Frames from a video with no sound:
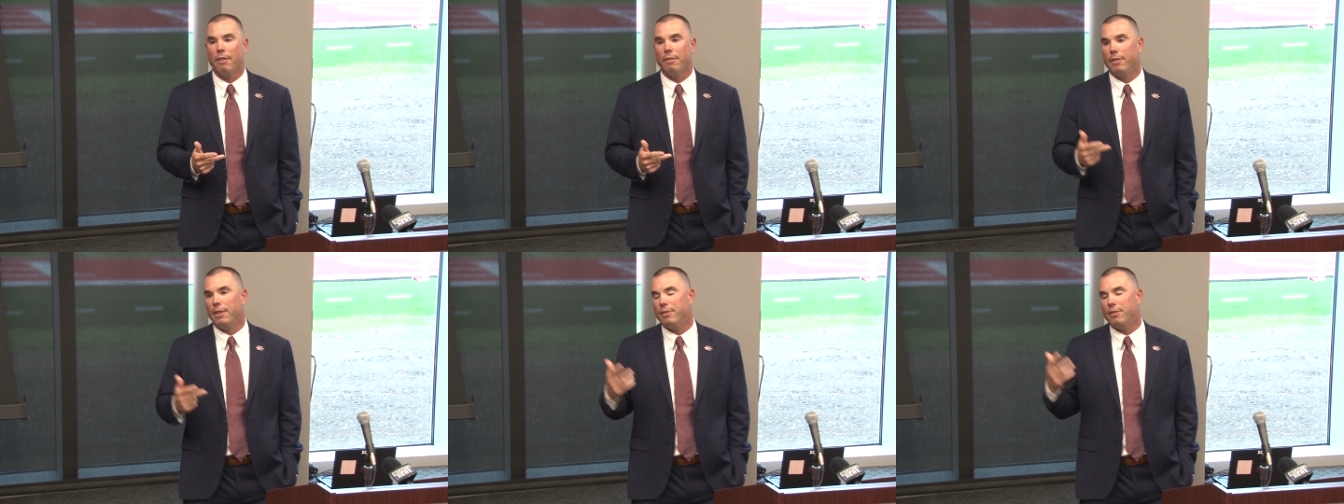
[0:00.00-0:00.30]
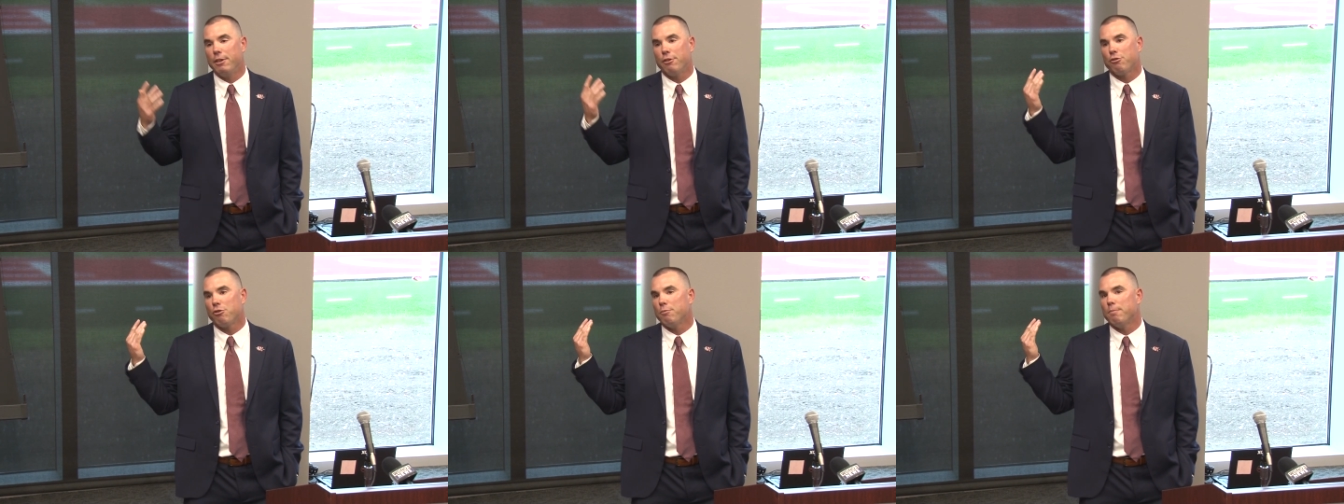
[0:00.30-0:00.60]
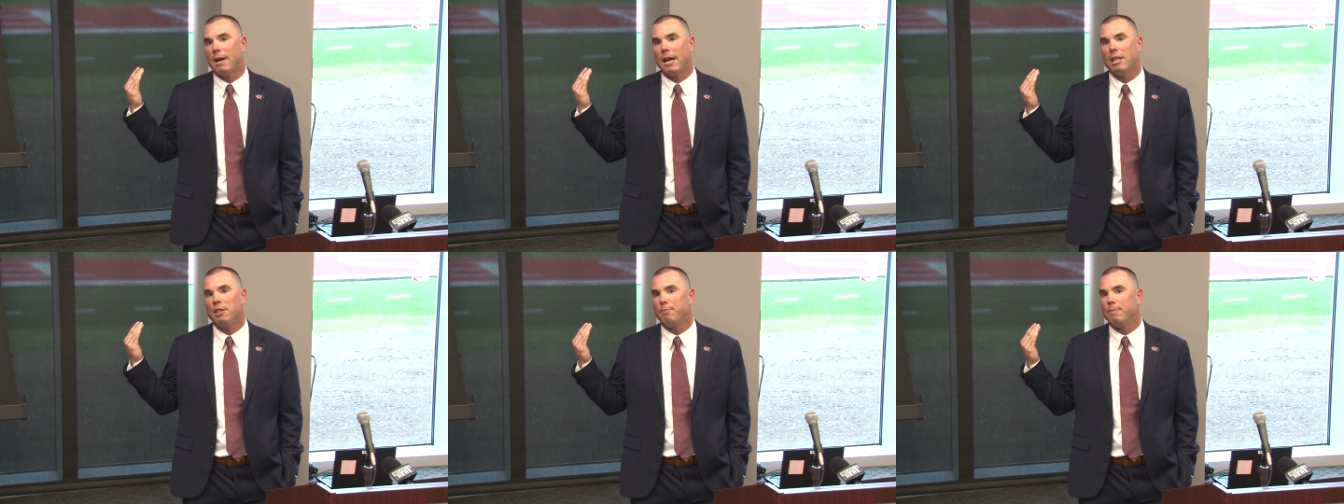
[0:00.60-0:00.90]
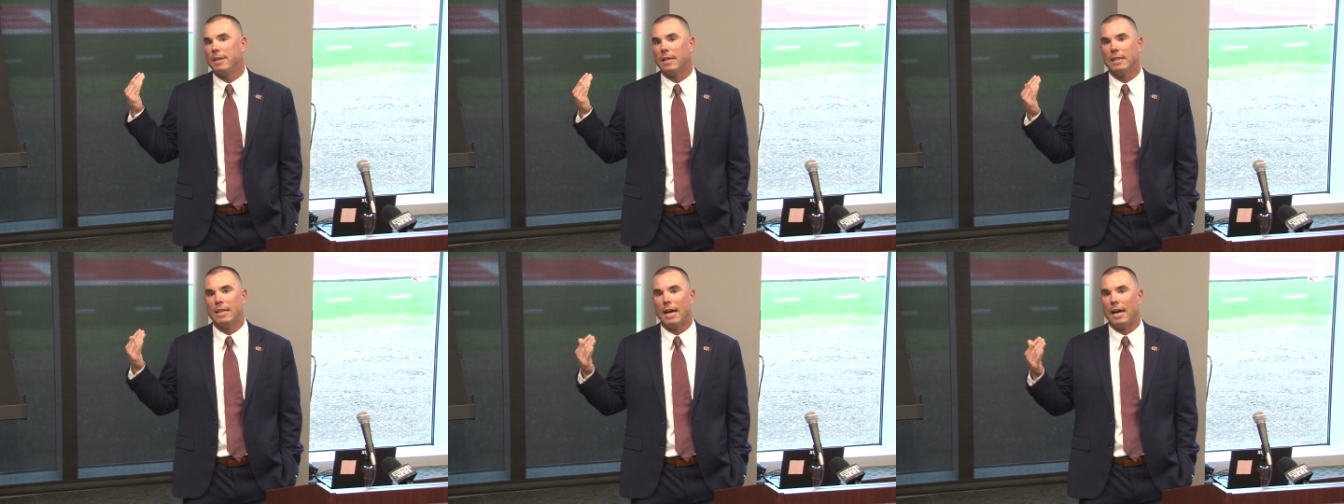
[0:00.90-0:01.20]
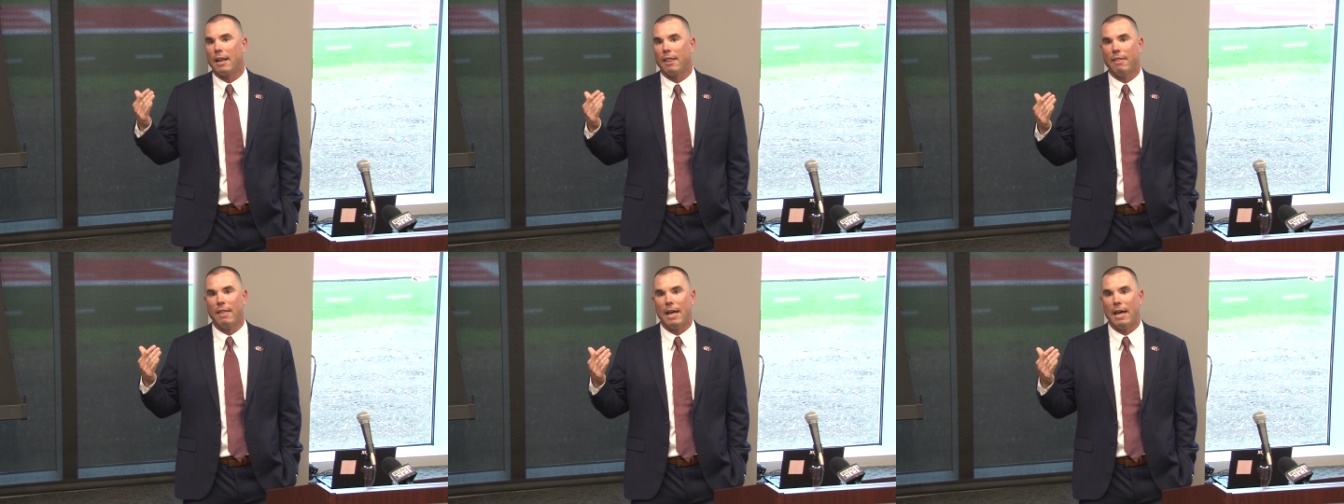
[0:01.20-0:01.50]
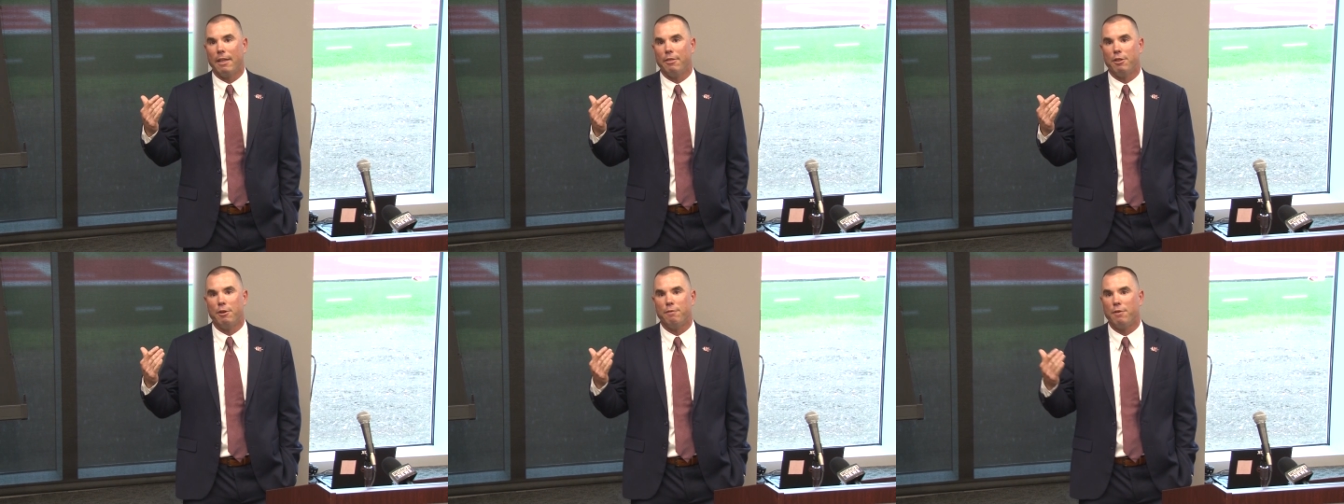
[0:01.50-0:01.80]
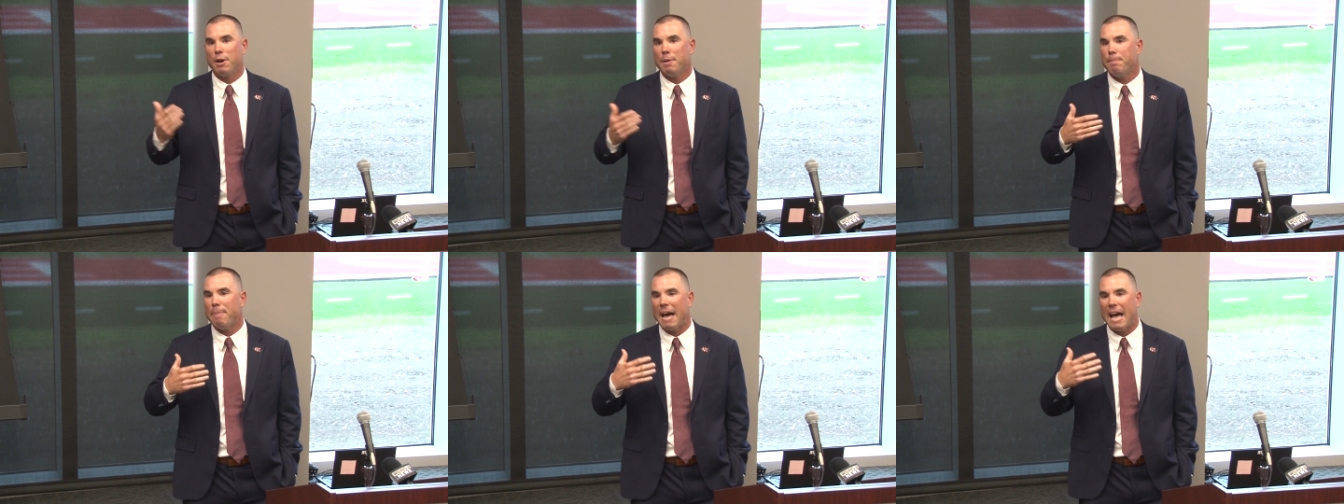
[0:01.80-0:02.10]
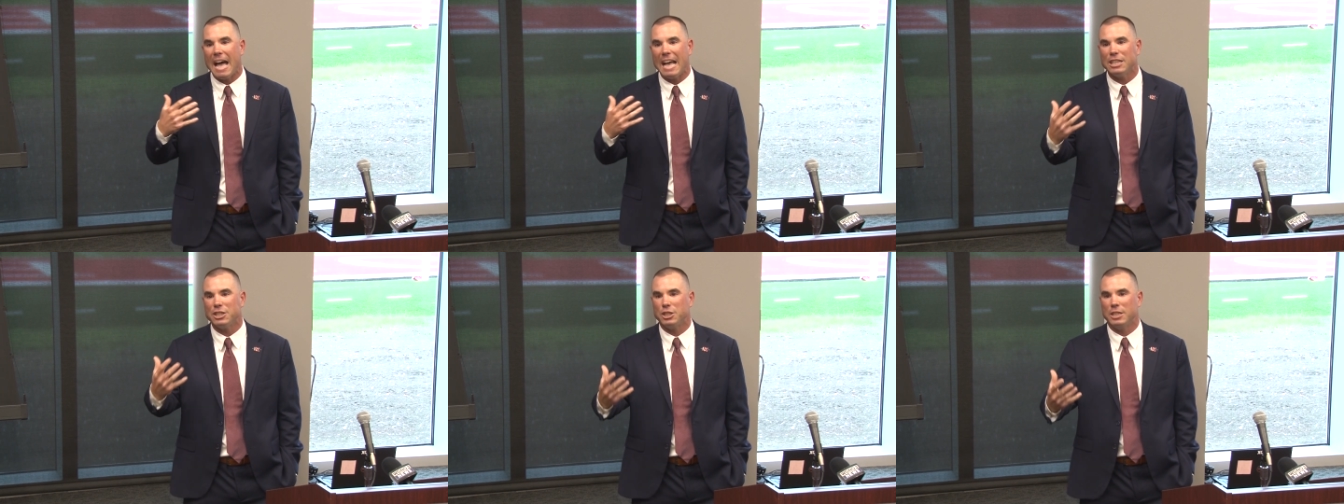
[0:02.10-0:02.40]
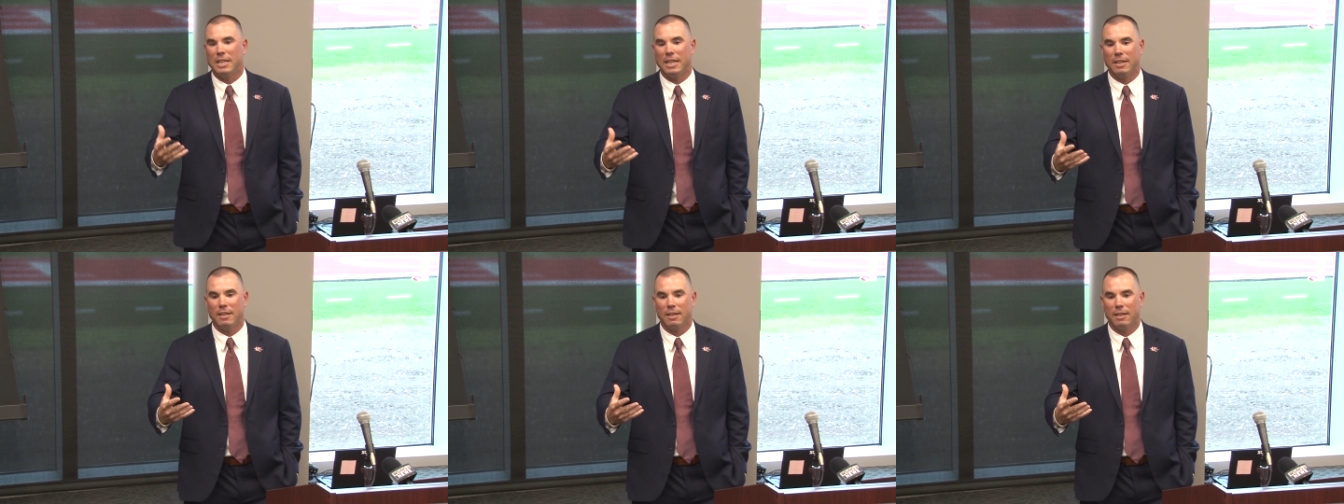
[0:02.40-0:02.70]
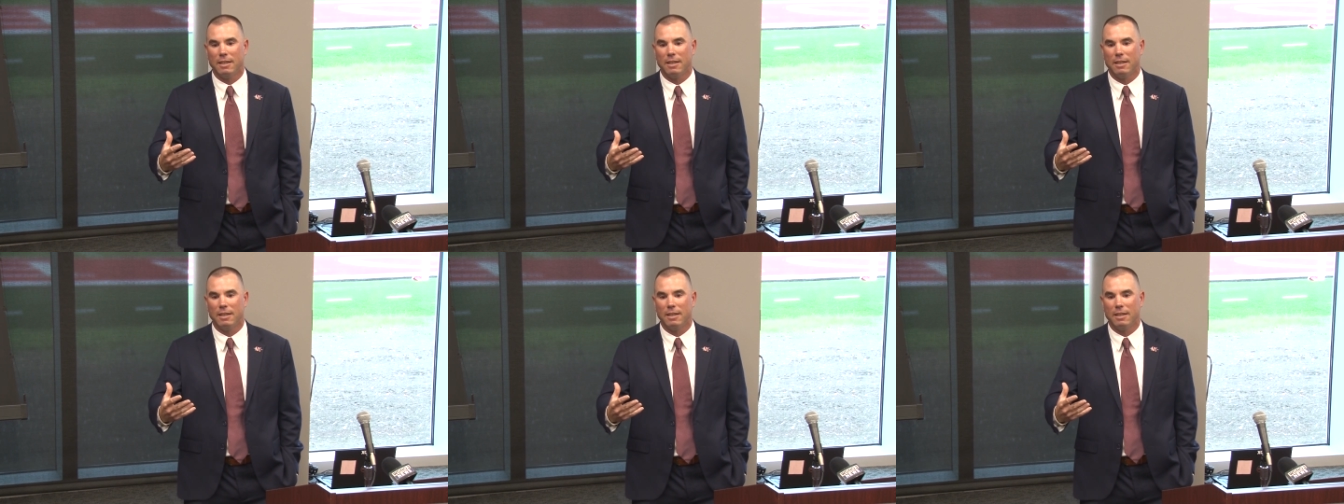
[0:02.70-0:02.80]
Th- this reminds me a lot of that. They're very passionate.